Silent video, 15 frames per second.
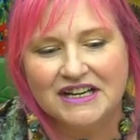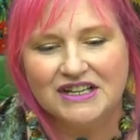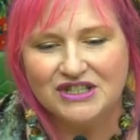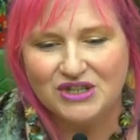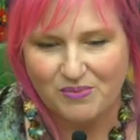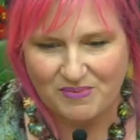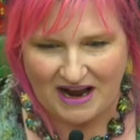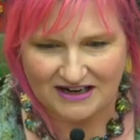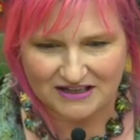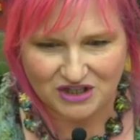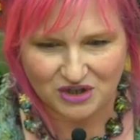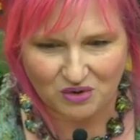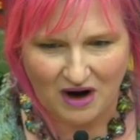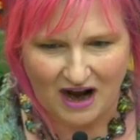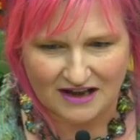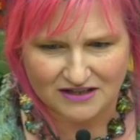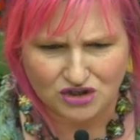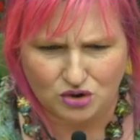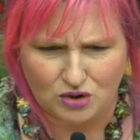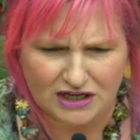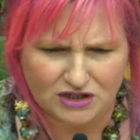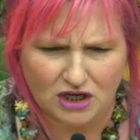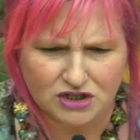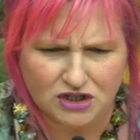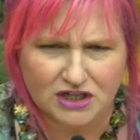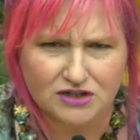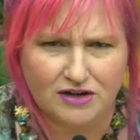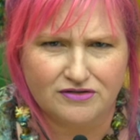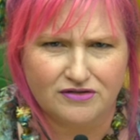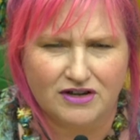So back to the grass. Grass, grass,
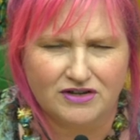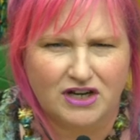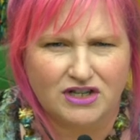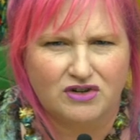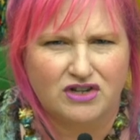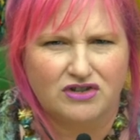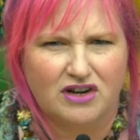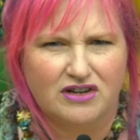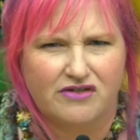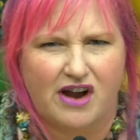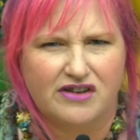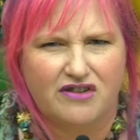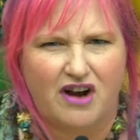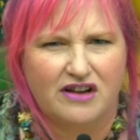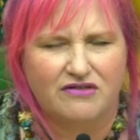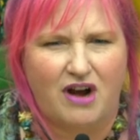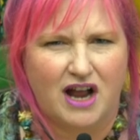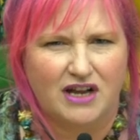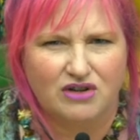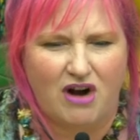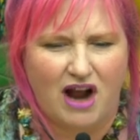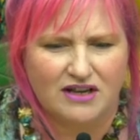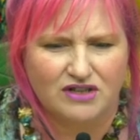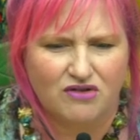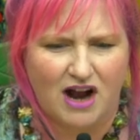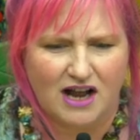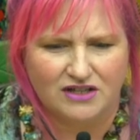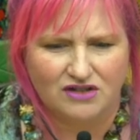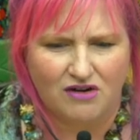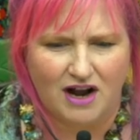grass, grass, grass, grass, grass, grass, grass, grass, grass, grass,
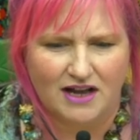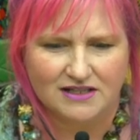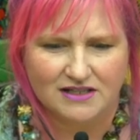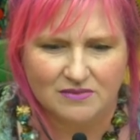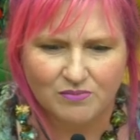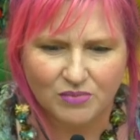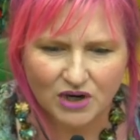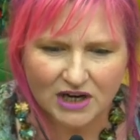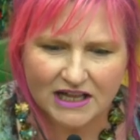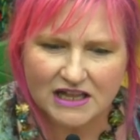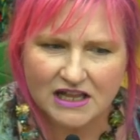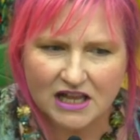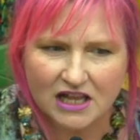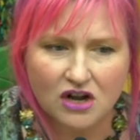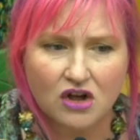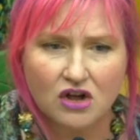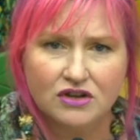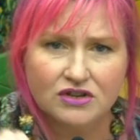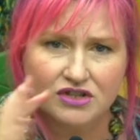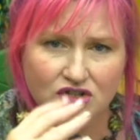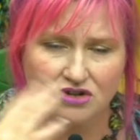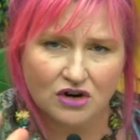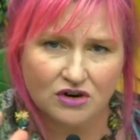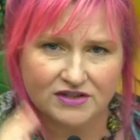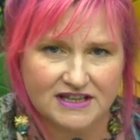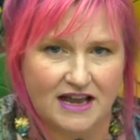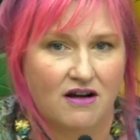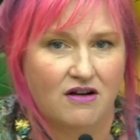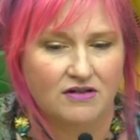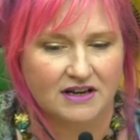grass, grass. Putting little strokes
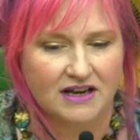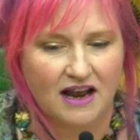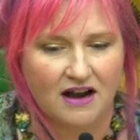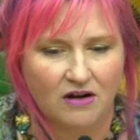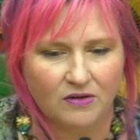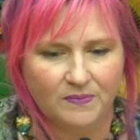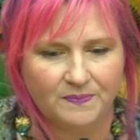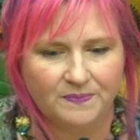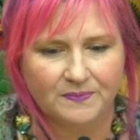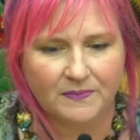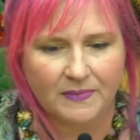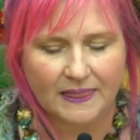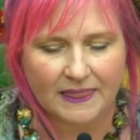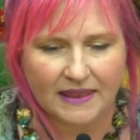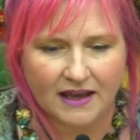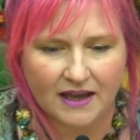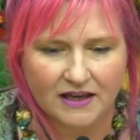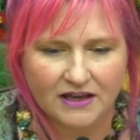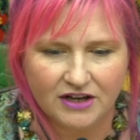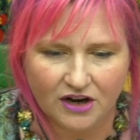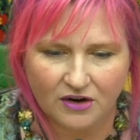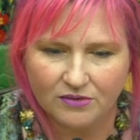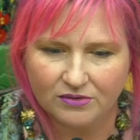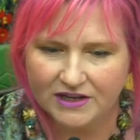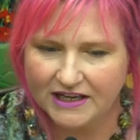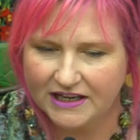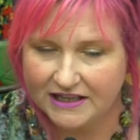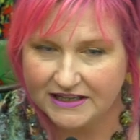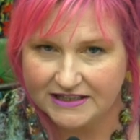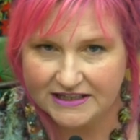out. Now, you know,
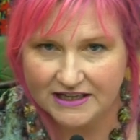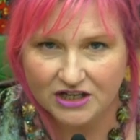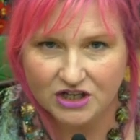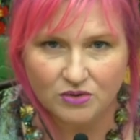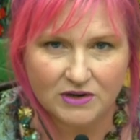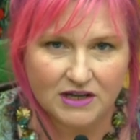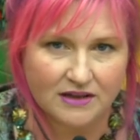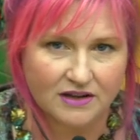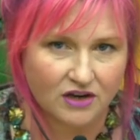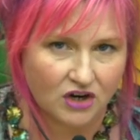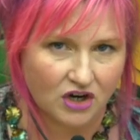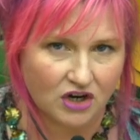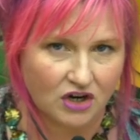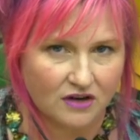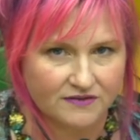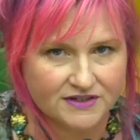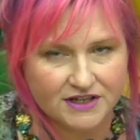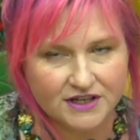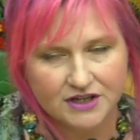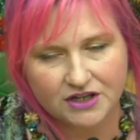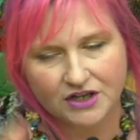continuing the curves.